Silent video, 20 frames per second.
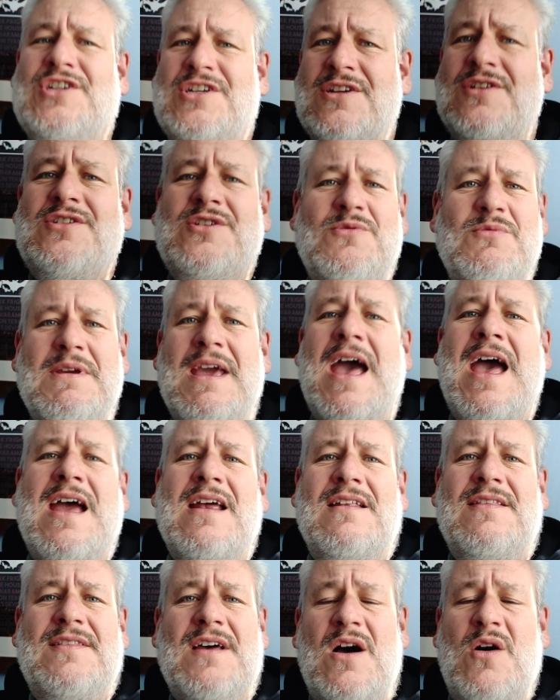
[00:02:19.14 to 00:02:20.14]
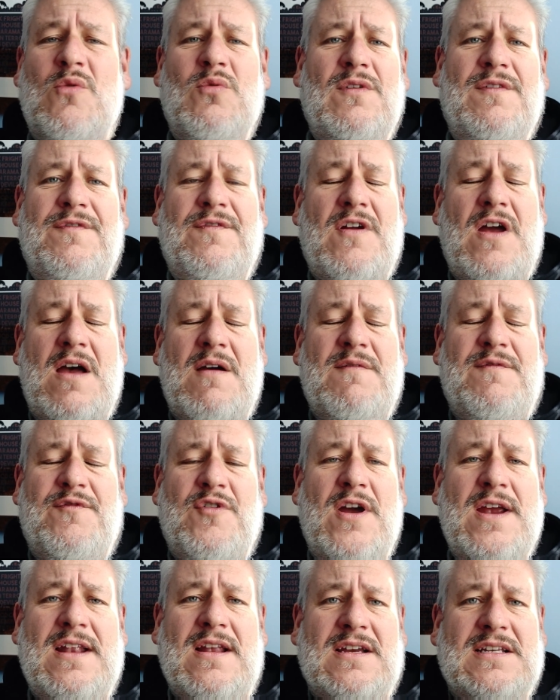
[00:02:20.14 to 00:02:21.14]
should you get the whole of
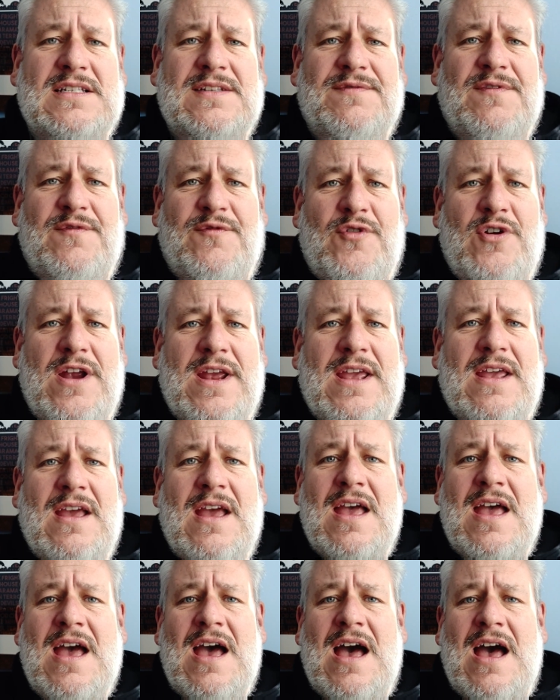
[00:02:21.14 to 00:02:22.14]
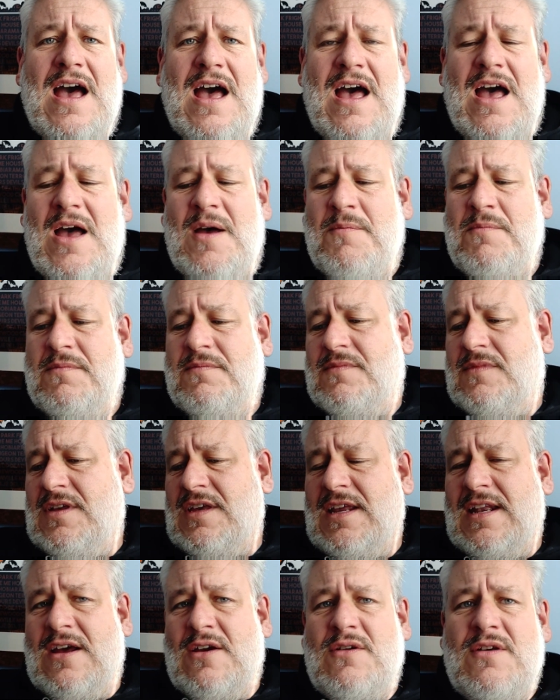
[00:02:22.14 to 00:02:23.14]
Fright Nights for free?
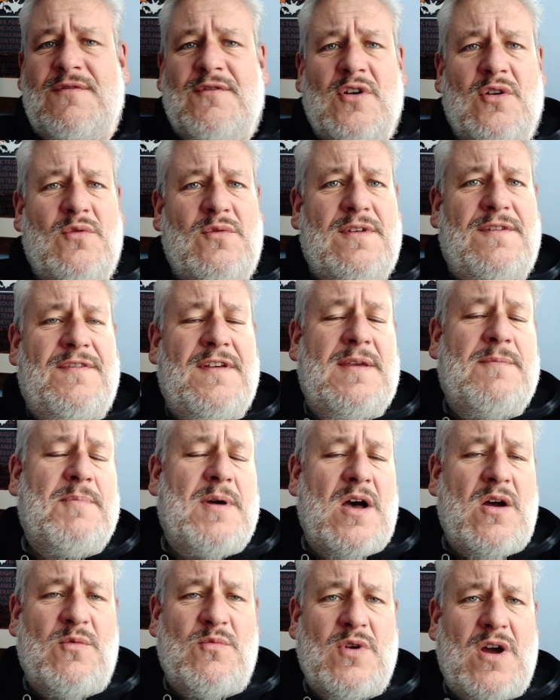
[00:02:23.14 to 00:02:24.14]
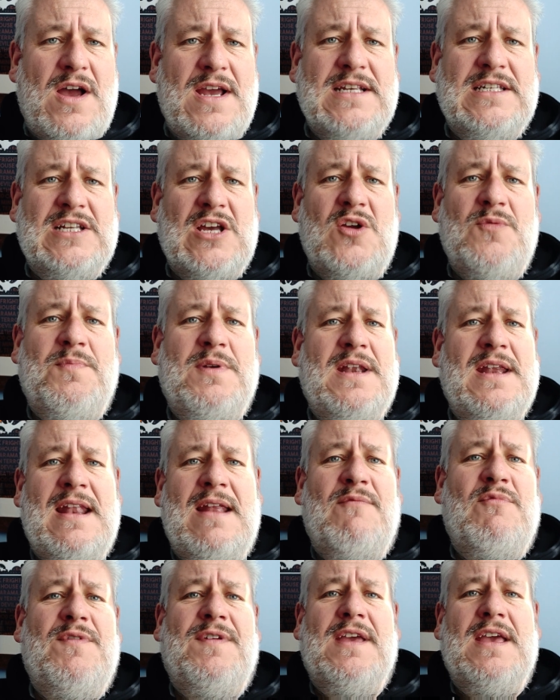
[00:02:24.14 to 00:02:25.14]
You've got all the theme park rides open and
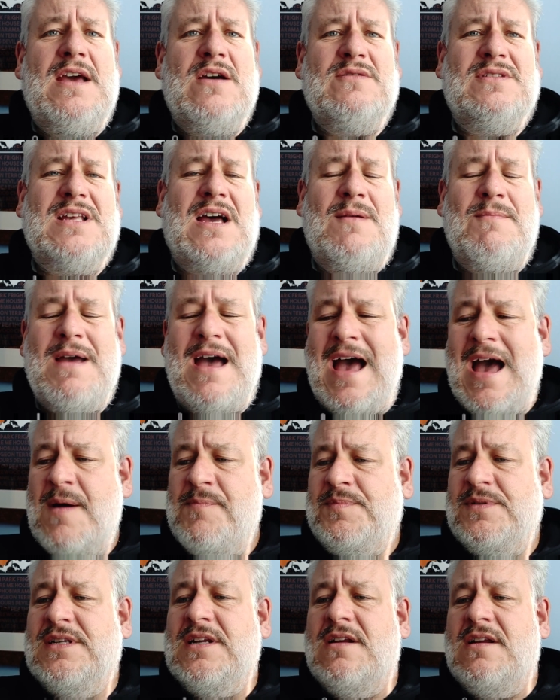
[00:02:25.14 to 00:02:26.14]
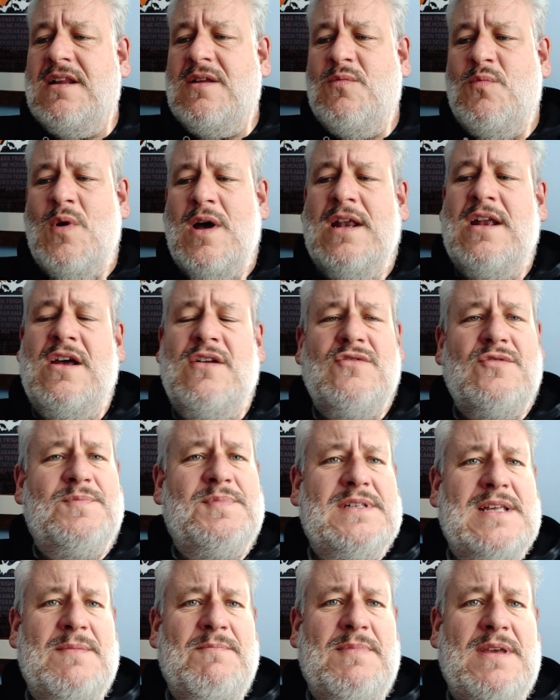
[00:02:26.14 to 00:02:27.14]
everything else. I'm absolutely
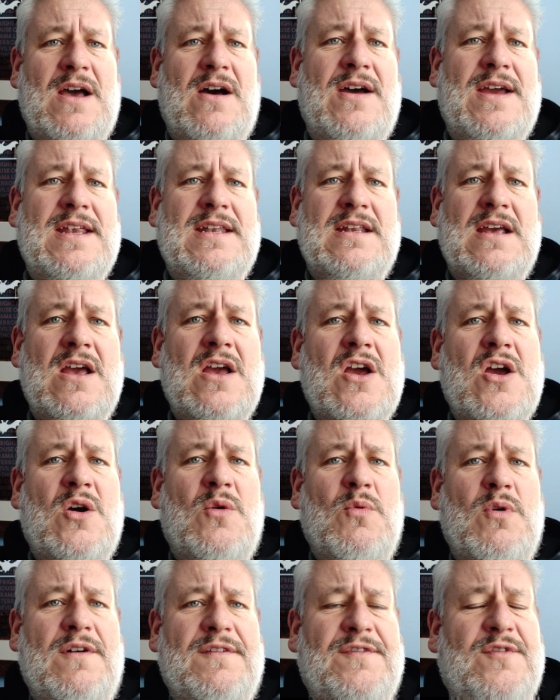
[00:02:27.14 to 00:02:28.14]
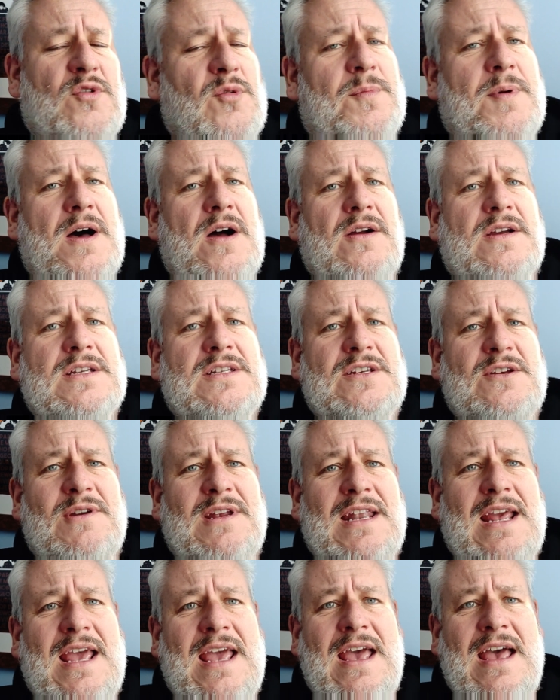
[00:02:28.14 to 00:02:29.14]
100% behind what Thorpe Park are
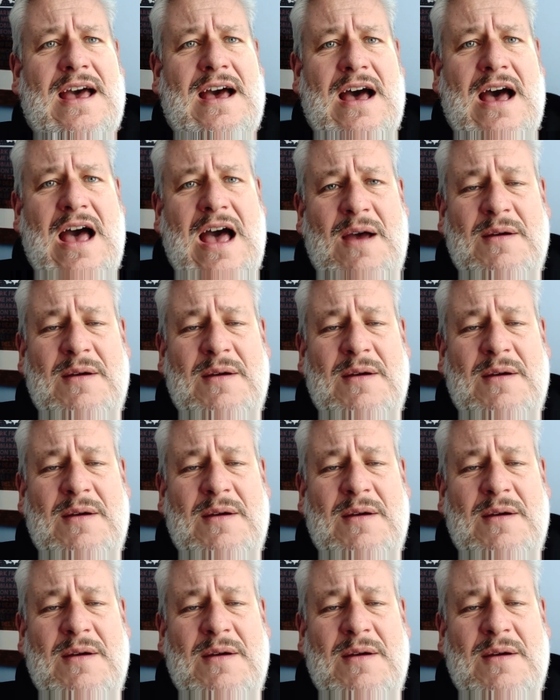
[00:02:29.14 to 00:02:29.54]
doing here.